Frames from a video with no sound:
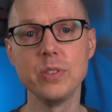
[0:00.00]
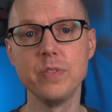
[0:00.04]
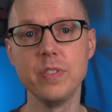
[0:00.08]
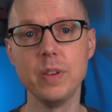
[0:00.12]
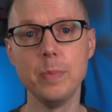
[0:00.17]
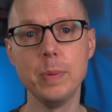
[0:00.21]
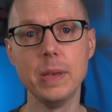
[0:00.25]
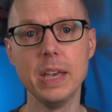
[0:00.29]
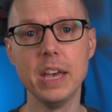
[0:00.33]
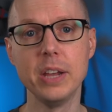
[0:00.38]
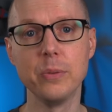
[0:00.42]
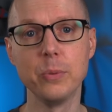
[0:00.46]
a
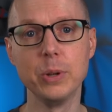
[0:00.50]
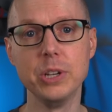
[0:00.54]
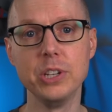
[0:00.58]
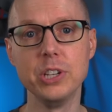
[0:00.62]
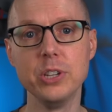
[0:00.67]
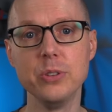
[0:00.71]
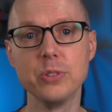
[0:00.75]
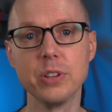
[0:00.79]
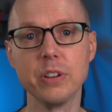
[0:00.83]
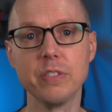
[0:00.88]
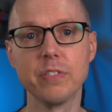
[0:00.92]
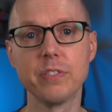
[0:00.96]
VPN when
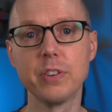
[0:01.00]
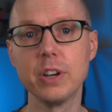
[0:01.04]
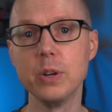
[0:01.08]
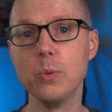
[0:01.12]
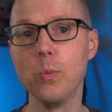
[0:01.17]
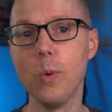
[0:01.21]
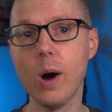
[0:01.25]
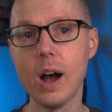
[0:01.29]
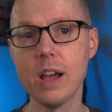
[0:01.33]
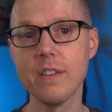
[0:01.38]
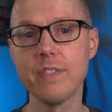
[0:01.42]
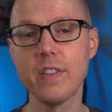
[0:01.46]
using free
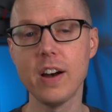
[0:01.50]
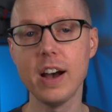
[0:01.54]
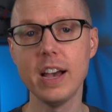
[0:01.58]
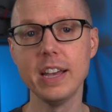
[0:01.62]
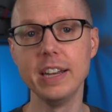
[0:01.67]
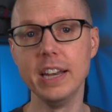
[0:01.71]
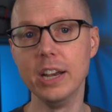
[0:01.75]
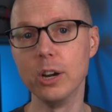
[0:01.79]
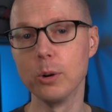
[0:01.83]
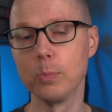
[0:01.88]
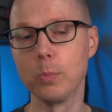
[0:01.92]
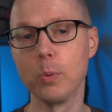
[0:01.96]
Wi-Fi
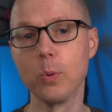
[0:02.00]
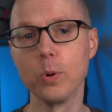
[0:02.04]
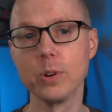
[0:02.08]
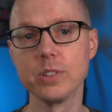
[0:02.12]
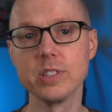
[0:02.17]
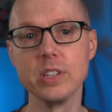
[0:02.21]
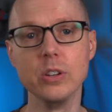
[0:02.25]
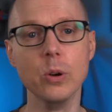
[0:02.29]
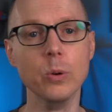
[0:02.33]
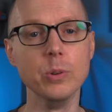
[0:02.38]
in airports and